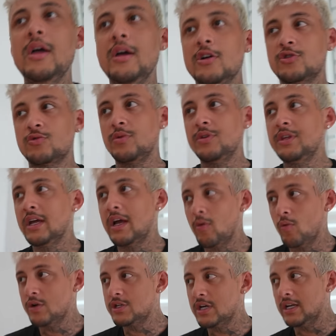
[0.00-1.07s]
Because one thing I
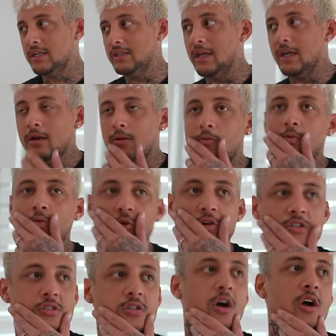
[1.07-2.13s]
wish I did
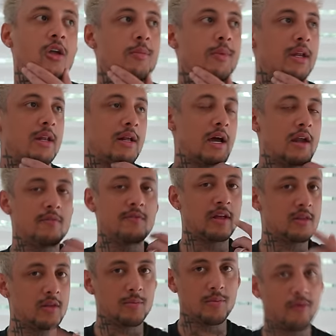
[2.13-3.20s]
was document kind of
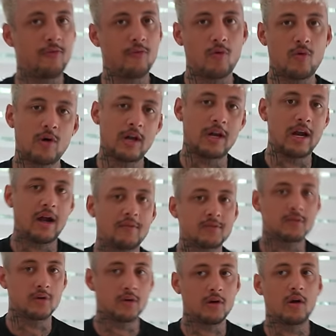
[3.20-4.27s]
like the before and
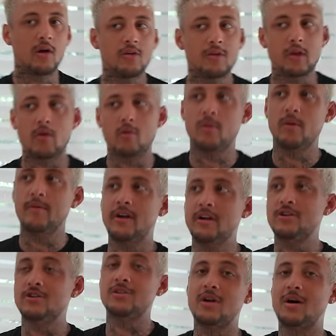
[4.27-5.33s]
after on the home
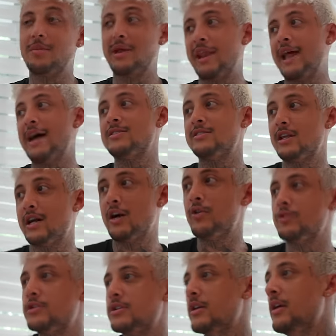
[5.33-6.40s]
renovations on my last
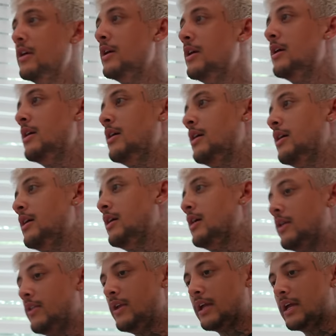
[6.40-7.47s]
house.
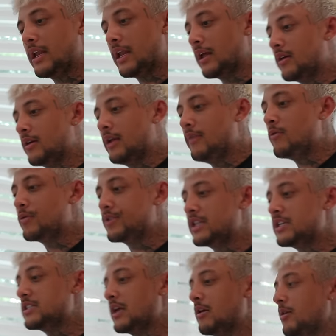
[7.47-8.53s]
And then again, like even with
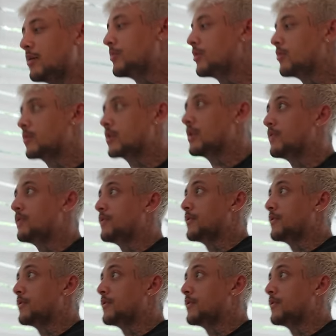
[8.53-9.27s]
this area, bro, we're gonna